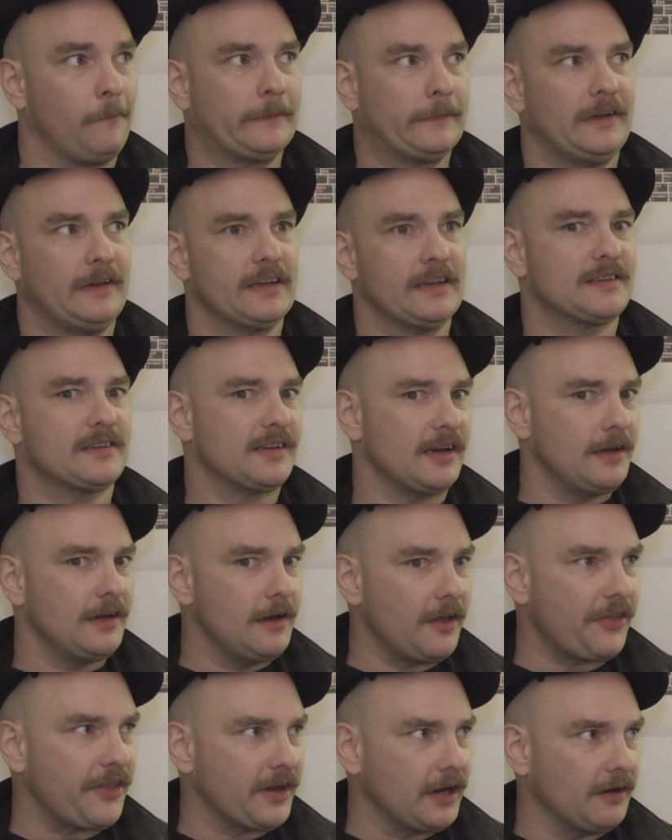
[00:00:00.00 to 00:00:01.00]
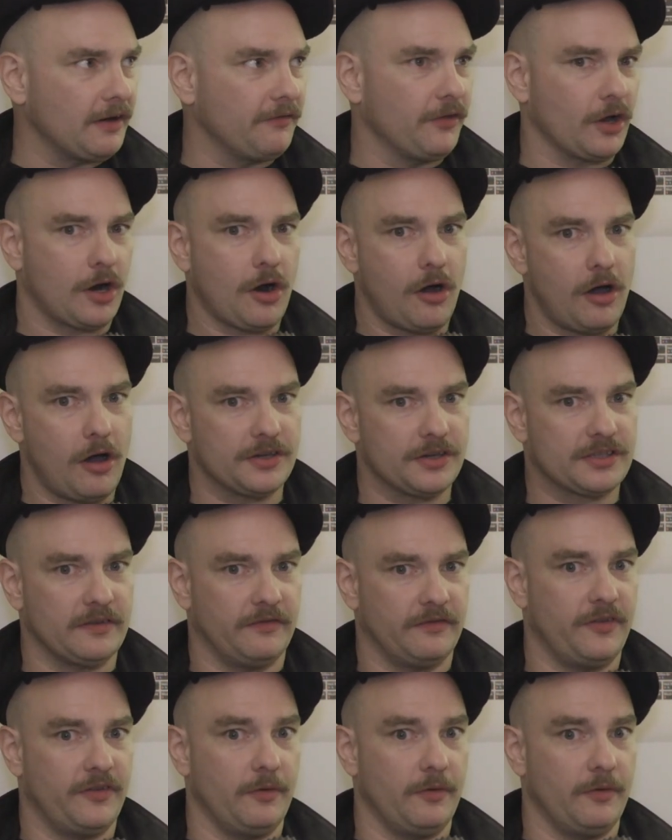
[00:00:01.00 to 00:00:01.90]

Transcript: And that's to say nothing of the cost of the